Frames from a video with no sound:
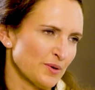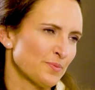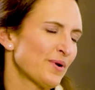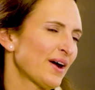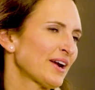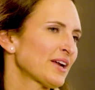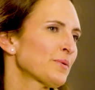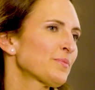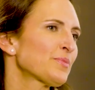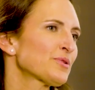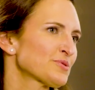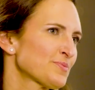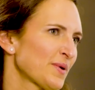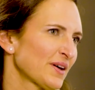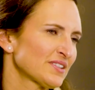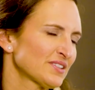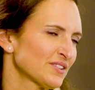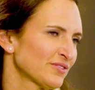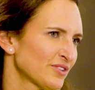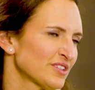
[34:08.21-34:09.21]
a branding
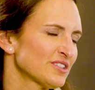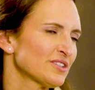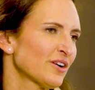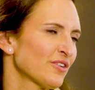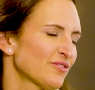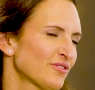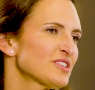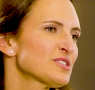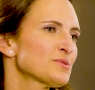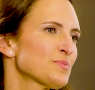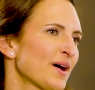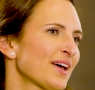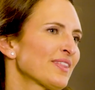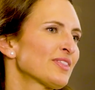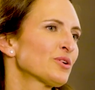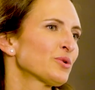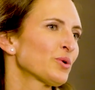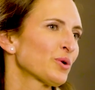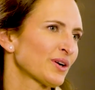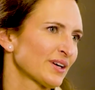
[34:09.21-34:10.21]
perspective of Visma in
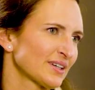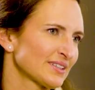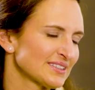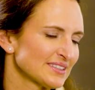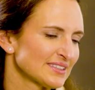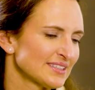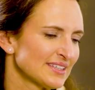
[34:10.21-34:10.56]
the Nordics.